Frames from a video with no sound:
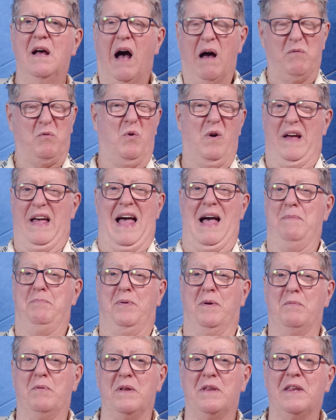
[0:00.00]
I'm quite
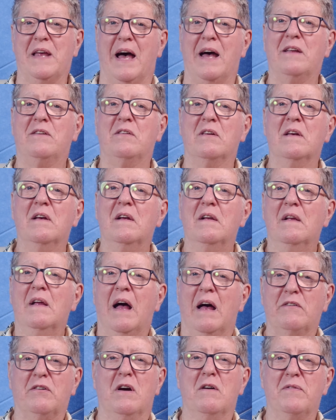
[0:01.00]
happy with that,
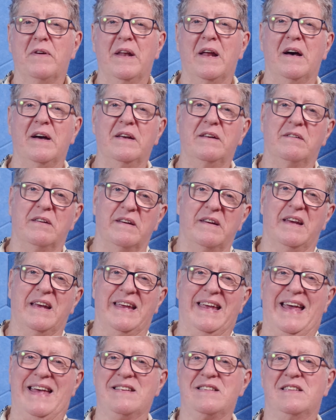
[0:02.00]
as overnight I can
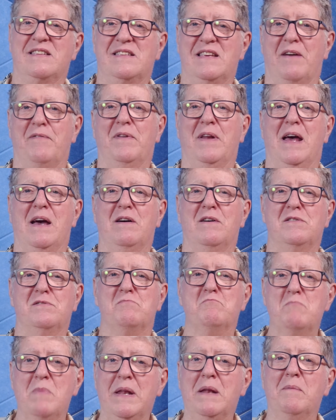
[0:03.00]
get seven hours
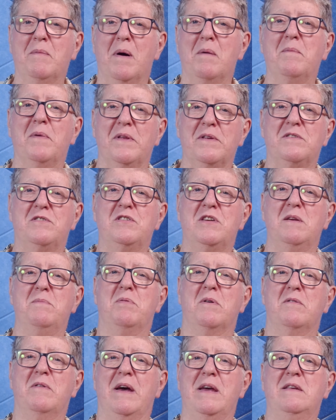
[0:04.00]
minimum at a
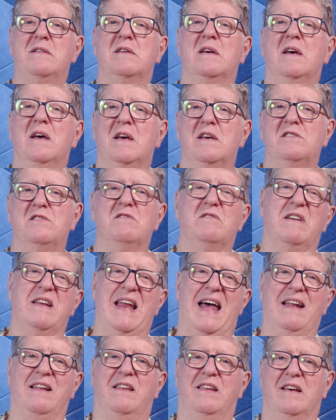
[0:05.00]
cheaper rate, so can
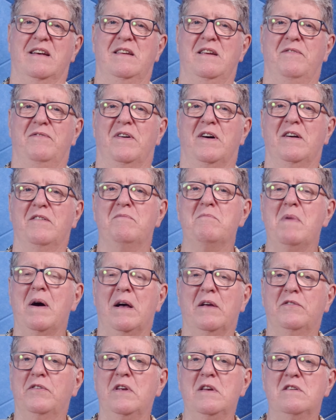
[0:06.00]
add thirty-five
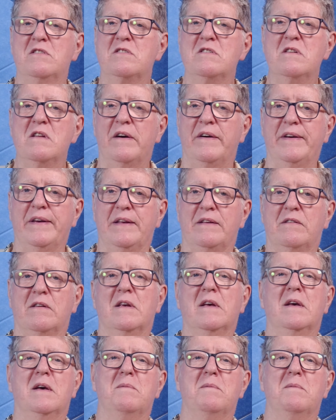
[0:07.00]
miles each night.